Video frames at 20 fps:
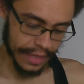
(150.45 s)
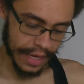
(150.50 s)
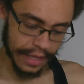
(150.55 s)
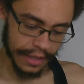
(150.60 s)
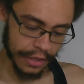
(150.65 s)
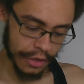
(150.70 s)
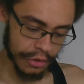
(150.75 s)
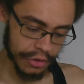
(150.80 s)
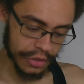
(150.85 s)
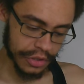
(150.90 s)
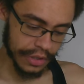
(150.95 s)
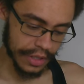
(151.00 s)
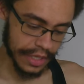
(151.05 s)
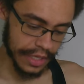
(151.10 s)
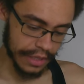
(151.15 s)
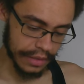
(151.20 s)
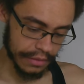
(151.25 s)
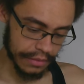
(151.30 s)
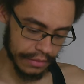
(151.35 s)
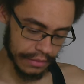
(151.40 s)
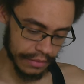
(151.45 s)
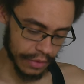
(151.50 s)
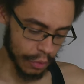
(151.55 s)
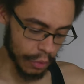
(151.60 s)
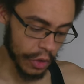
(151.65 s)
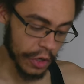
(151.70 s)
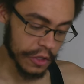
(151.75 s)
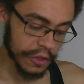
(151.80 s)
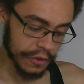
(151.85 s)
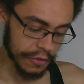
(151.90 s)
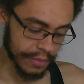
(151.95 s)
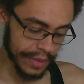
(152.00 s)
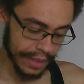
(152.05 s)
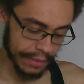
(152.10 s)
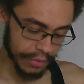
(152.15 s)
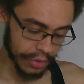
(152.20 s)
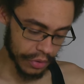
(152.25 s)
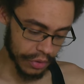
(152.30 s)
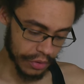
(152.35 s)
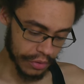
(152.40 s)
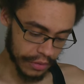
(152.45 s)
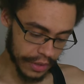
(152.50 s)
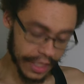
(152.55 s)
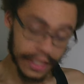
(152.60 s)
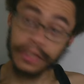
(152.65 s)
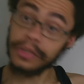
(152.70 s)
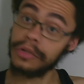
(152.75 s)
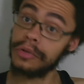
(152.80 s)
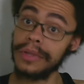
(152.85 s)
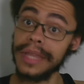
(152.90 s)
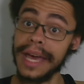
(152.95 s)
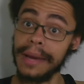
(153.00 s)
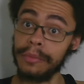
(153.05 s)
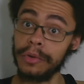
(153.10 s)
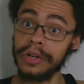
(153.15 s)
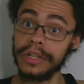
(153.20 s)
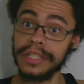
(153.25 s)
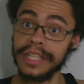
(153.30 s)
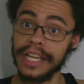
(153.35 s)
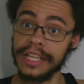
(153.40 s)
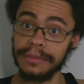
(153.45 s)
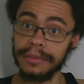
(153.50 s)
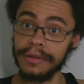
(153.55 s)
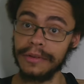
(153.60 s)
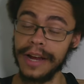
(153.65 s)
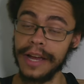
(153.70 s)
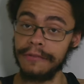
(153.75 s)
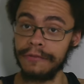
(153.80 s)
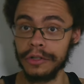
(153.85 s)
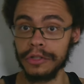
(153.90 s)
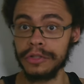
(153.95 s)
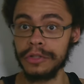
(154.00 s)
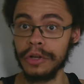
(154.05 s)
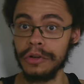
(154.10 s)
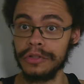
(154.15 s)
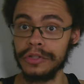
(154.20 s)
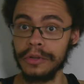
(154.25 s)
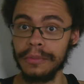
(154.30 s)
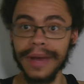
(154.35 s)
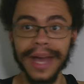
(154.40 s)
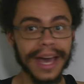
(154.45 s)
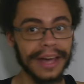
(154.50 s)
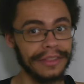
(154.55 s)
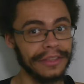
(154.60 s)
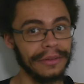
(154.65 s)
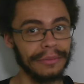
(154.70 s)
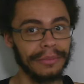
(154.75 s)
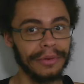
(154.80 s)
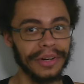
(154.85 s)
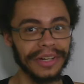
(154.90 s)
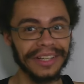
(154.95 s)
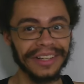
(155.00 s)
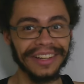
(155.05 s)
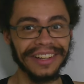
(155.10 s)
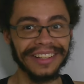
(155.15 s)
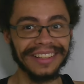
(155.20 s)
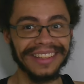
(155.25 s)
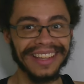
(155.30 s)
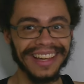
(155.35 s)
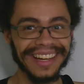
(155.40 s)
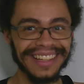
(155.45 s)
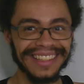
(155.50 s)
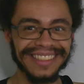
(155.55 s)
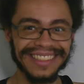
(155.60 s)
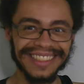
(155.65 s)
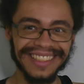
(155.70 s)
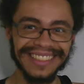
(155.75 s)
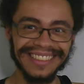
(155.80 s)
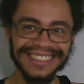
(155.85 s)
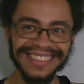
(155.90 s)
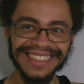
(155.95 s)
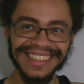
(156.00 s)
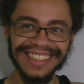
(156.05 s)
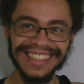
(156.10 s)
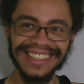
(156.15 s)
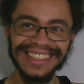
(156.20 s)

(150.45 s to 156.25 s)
And usually the worst people can do that more accessibly, right? If you're a sociopath, you're pretty good at that. So